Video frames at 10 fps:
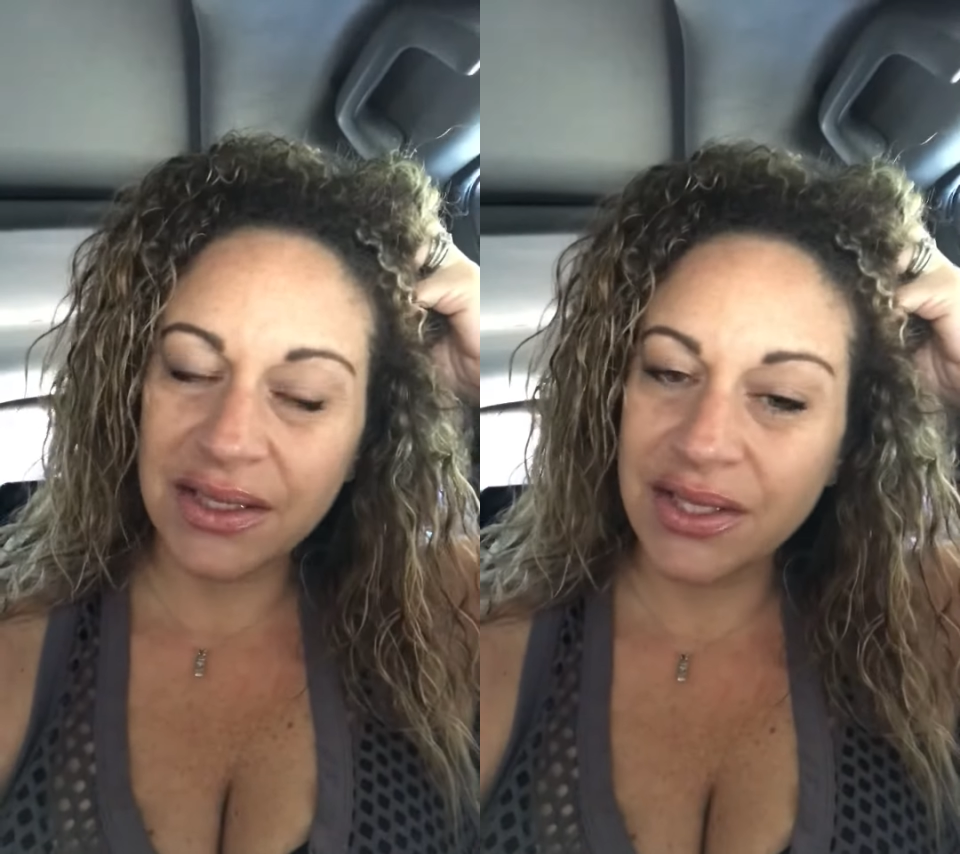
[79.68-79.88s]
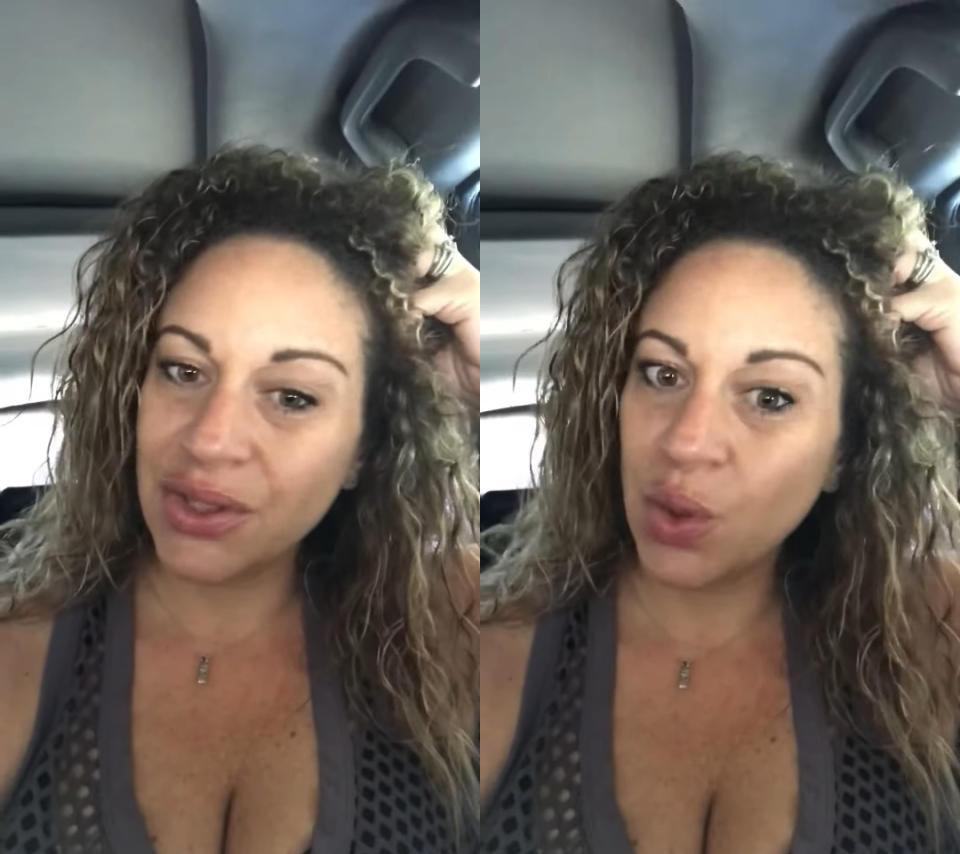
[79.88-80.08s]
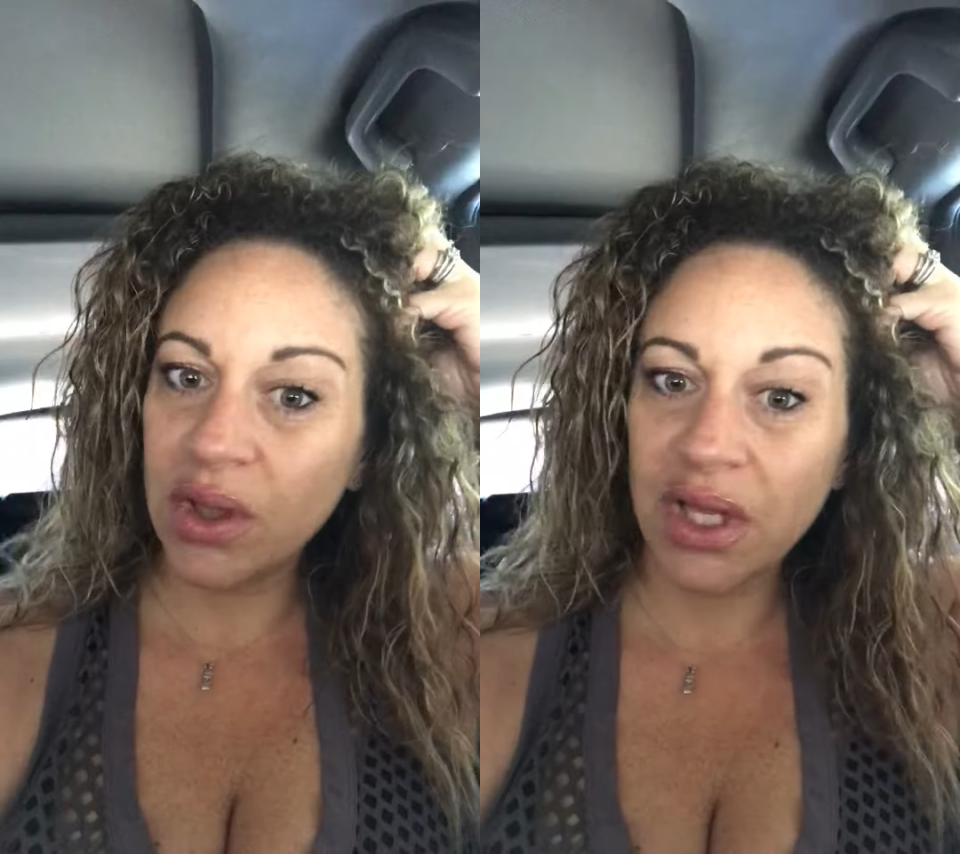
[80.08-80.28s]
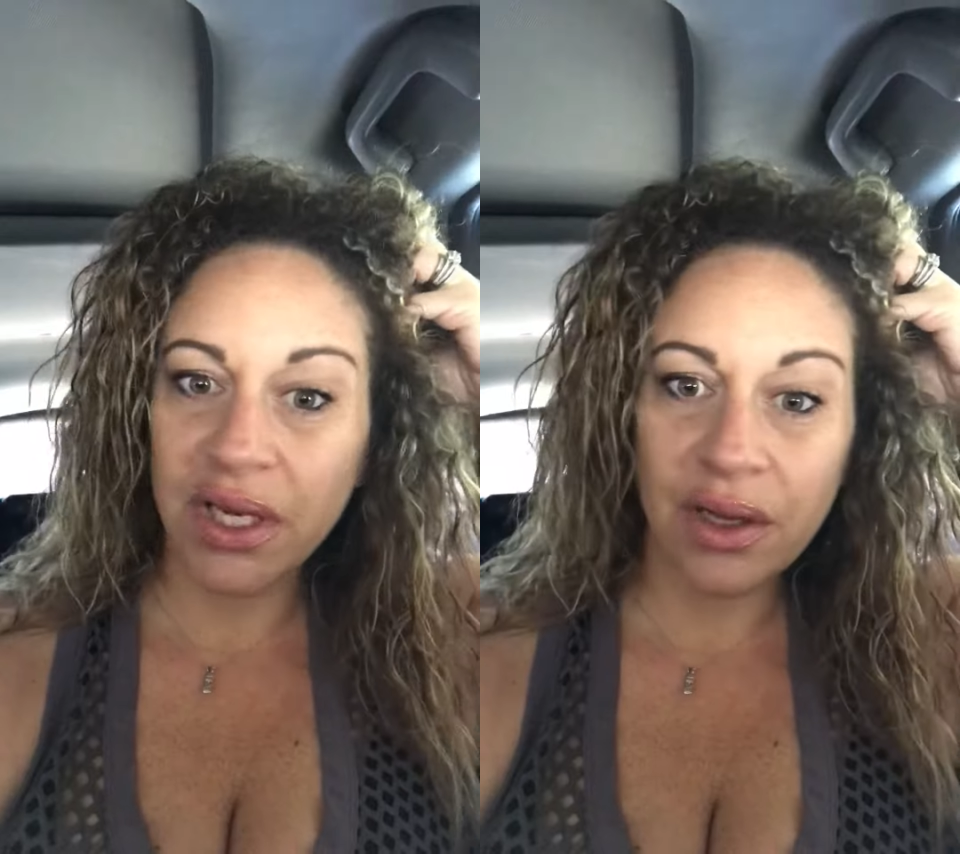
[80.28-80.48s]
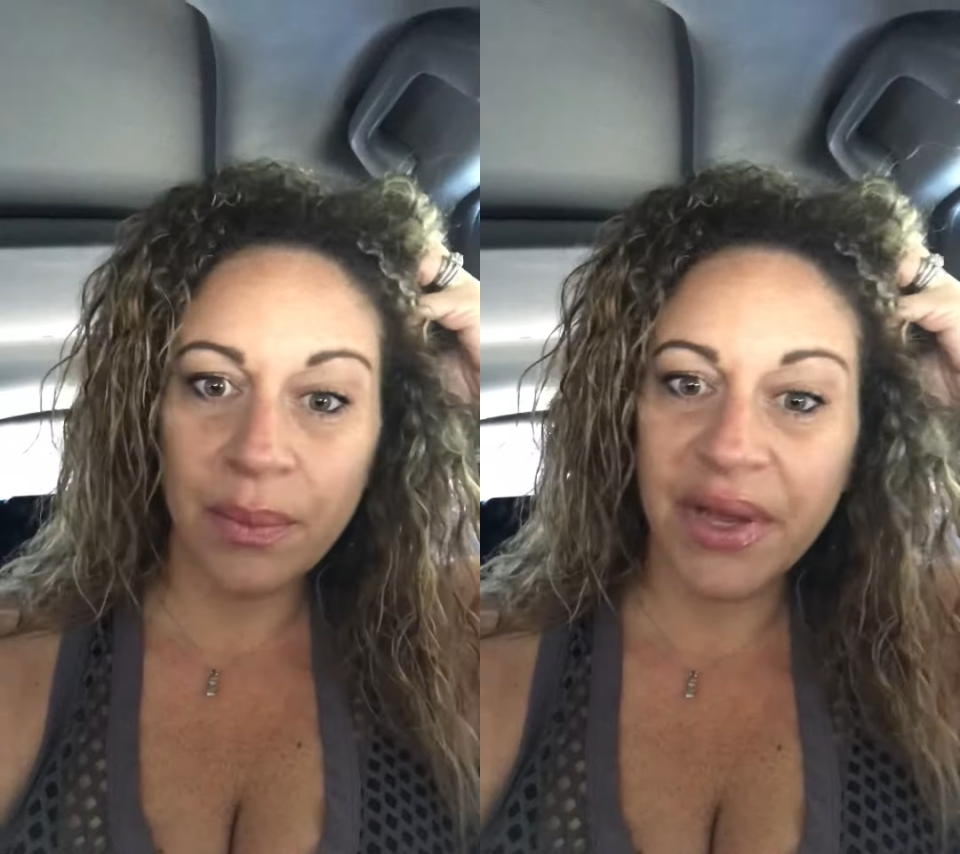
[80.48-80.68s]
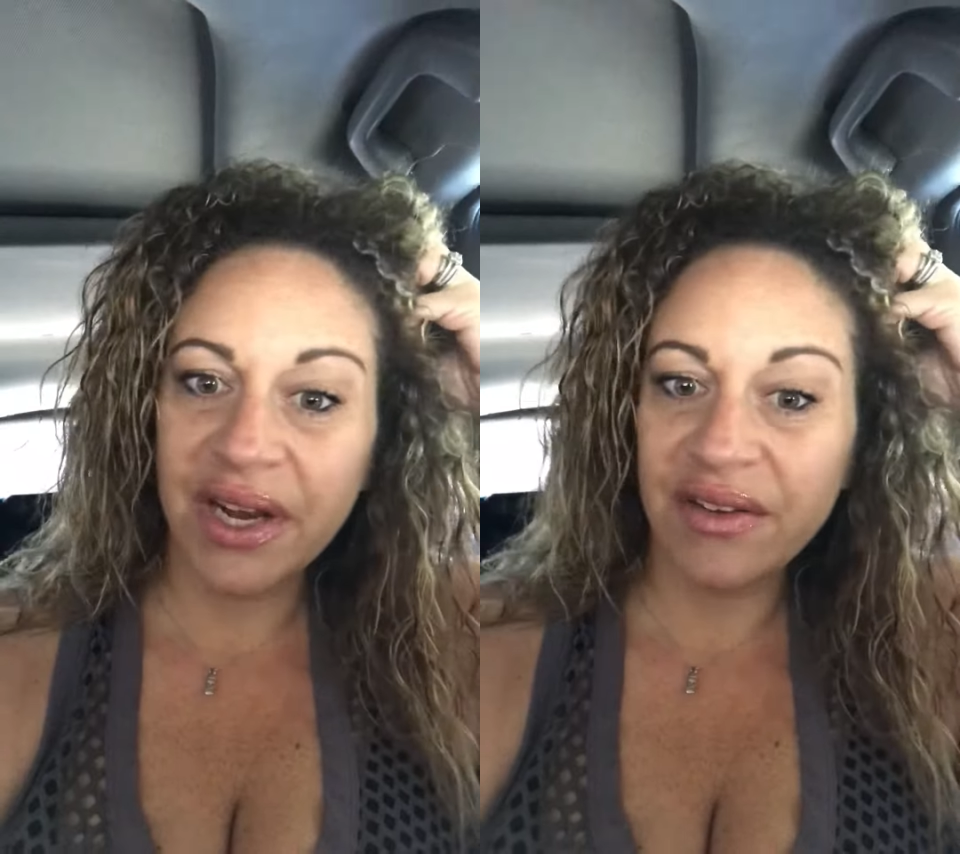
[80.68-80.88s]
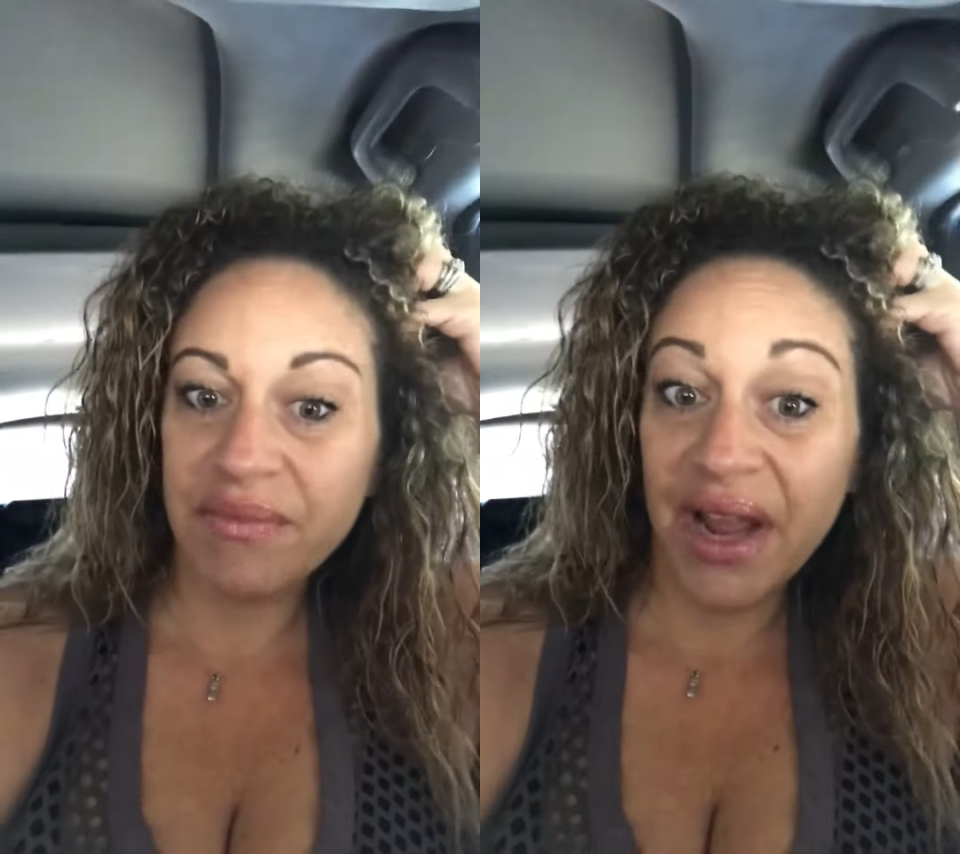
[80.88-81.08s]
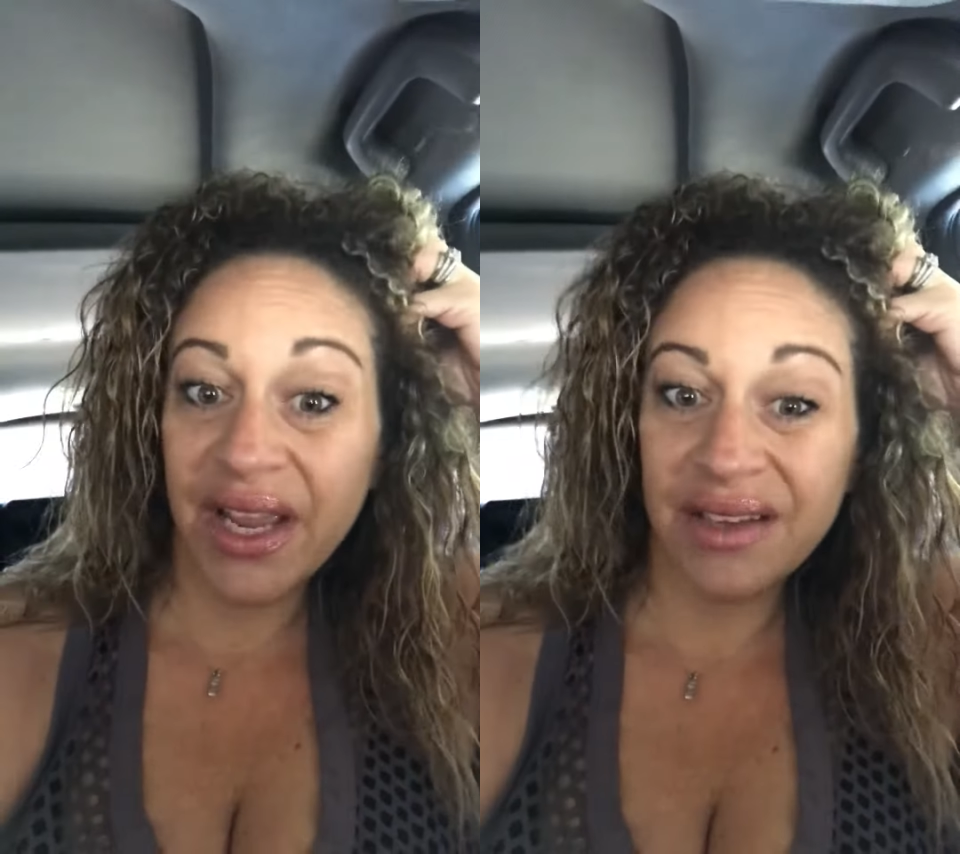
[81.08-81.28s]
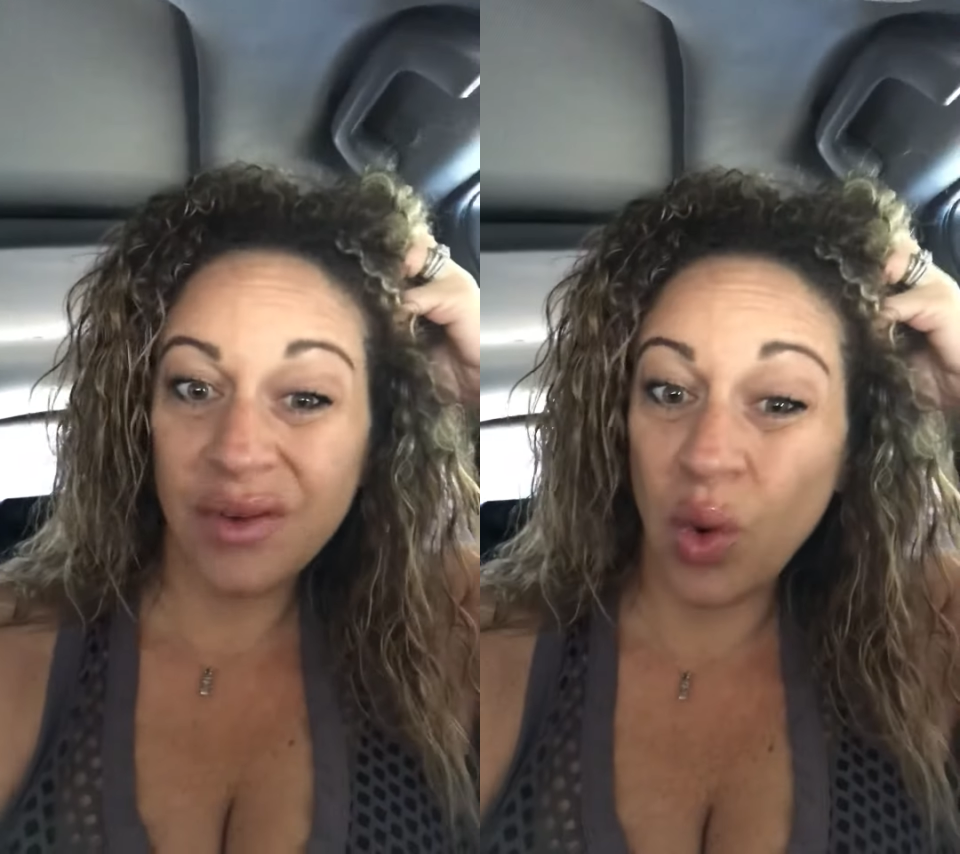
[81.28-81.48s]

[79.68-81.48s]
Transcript: to a little bit of my